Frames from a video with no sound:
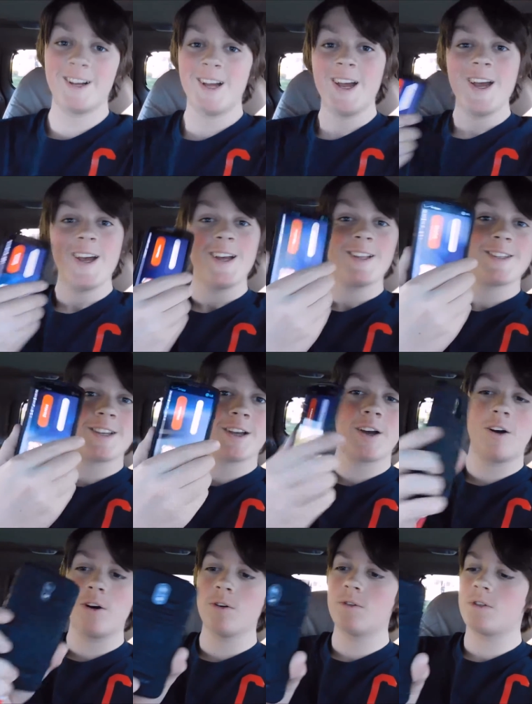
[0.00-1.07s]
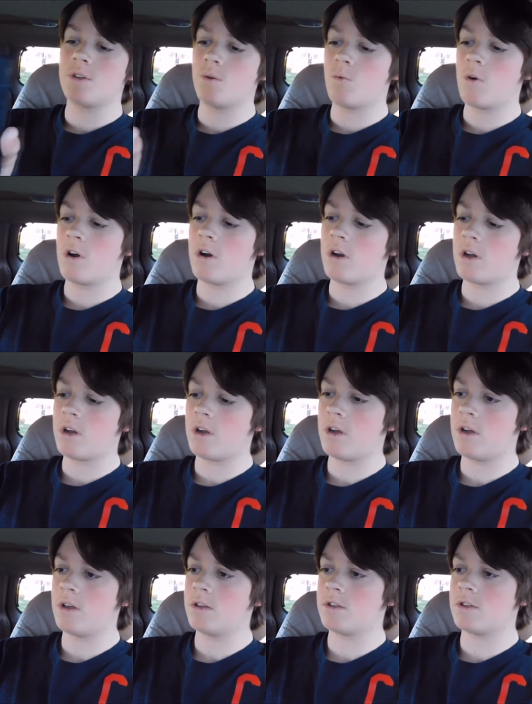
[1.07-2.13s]
to go to work.
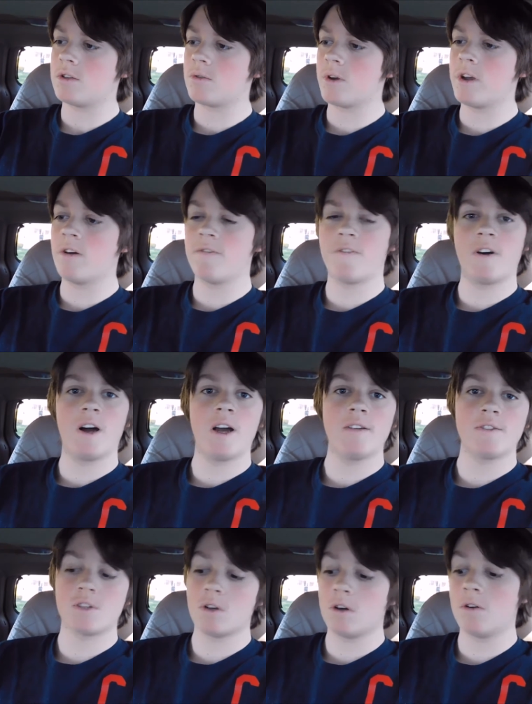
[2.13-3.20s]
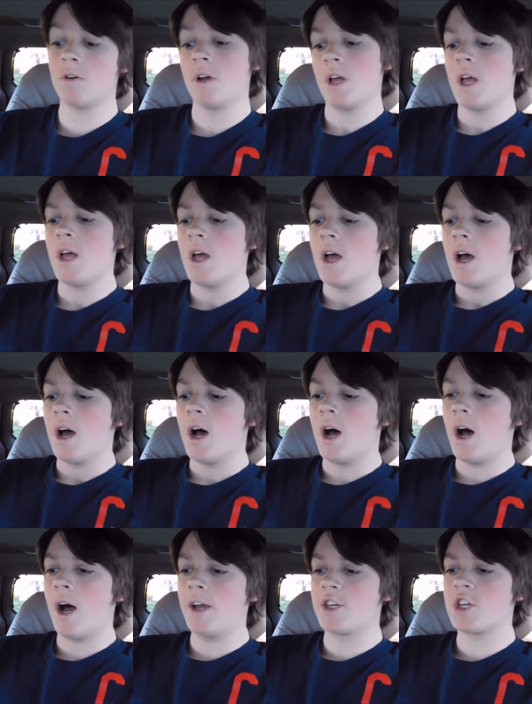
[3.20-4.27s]
It's 3:05, so
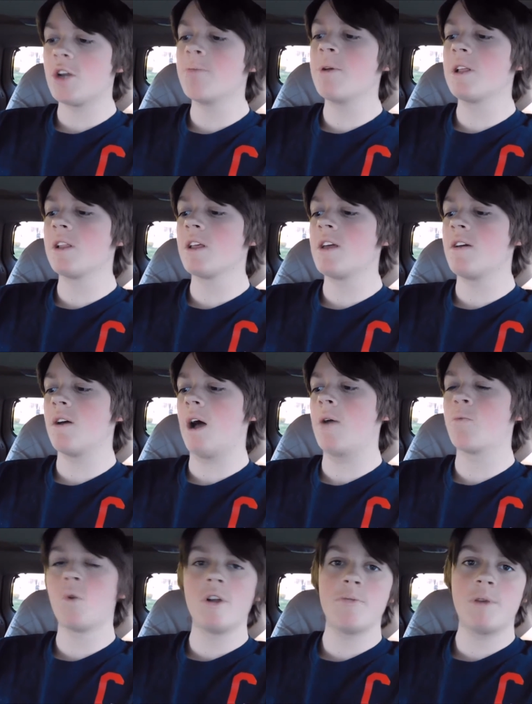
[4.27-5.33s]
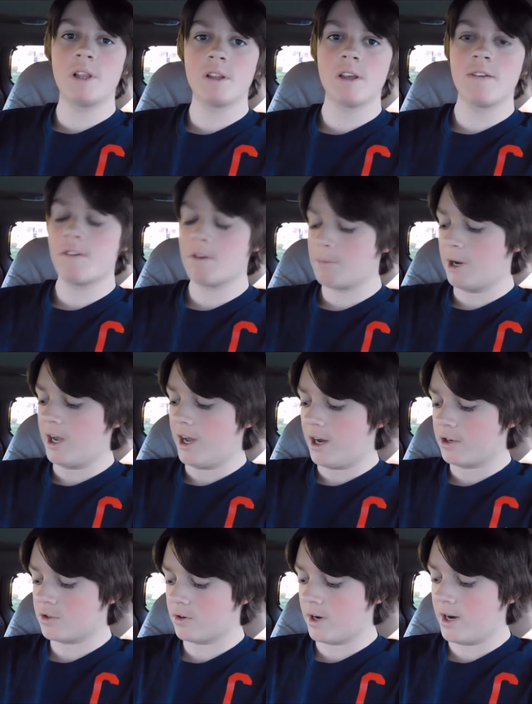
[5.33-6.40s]
I should be I would be leaving my
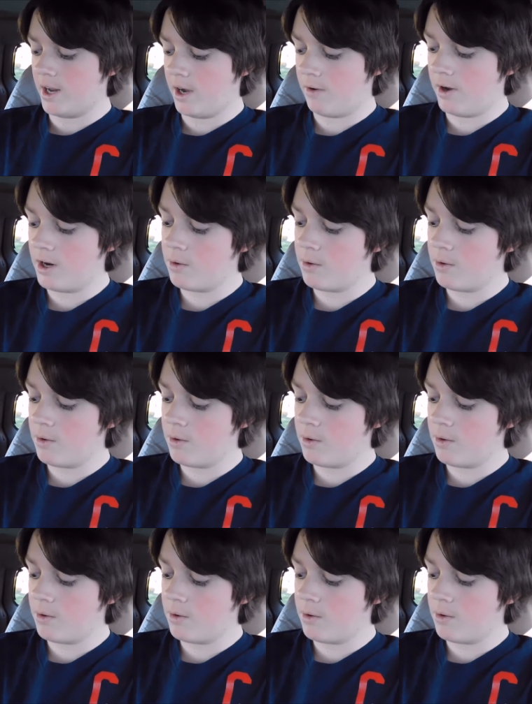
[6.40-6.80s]
house right now